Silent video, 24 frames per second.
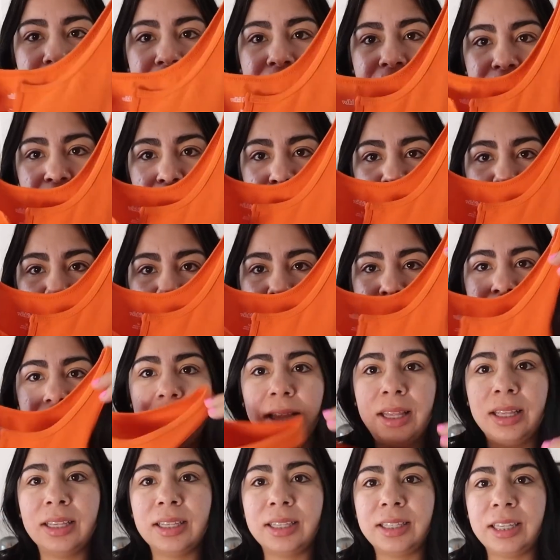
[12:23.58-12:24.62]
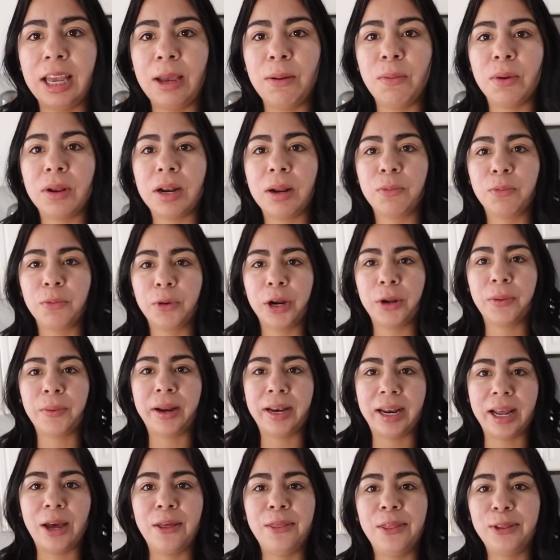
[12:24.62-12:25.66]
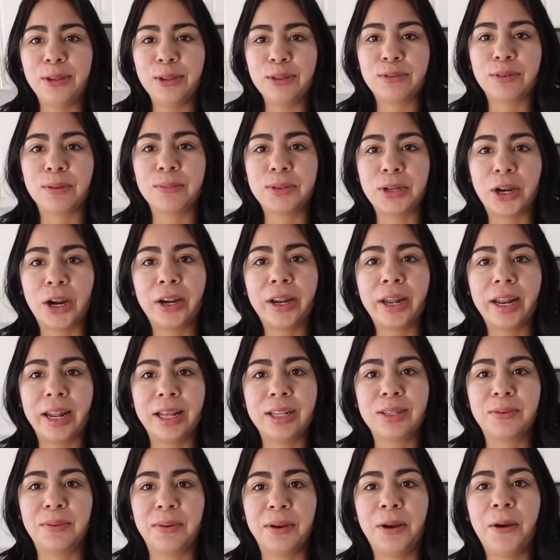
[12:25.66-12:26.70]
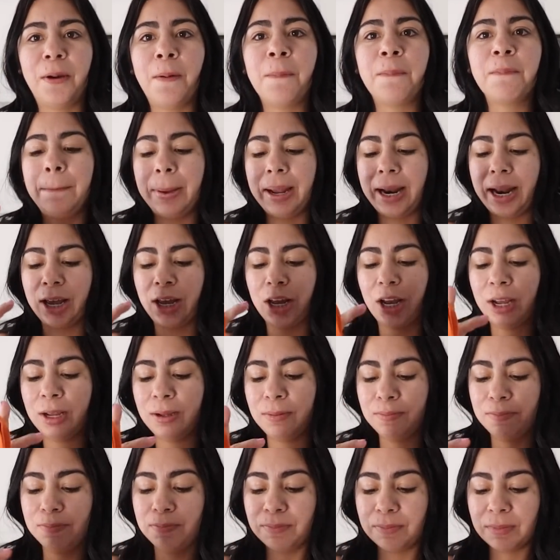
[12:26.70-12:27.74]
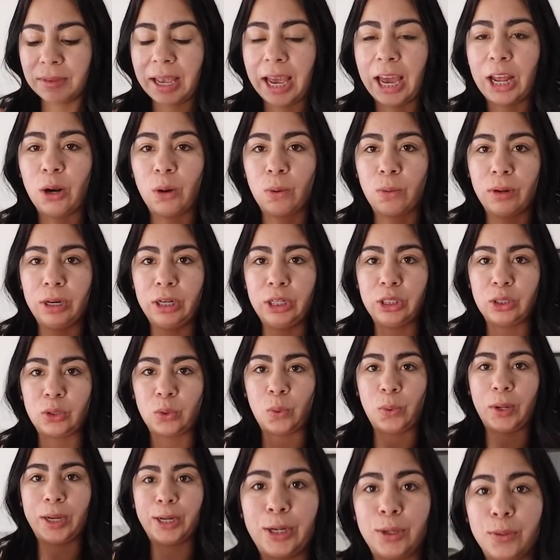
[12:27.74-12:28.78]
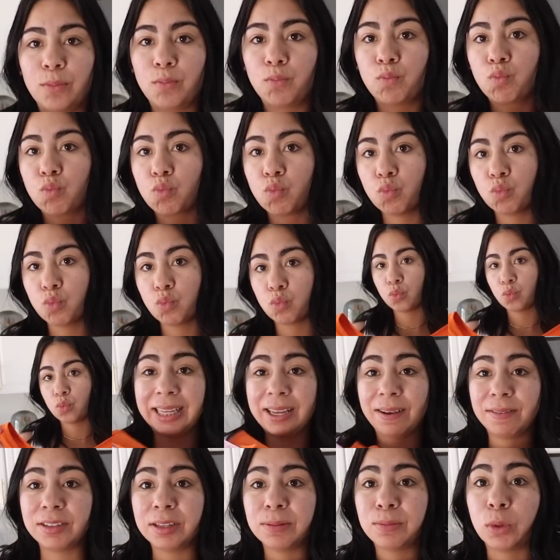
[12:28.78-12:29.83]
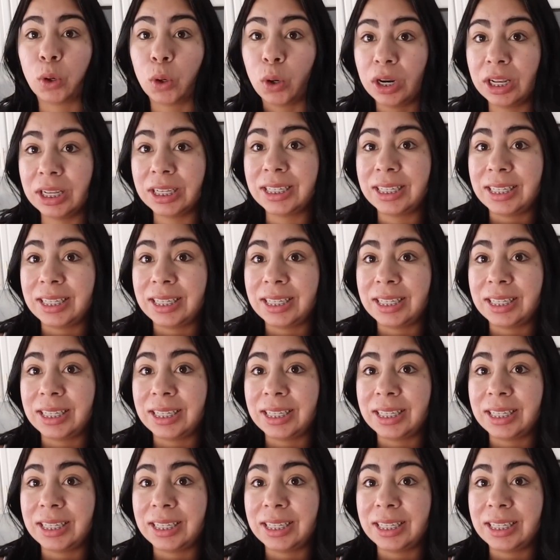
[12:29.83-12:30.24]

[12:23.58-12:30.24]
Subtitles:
this one. It's the same one I'm wearing right now. This is from Target as well. But I got an orange one. So I have some orange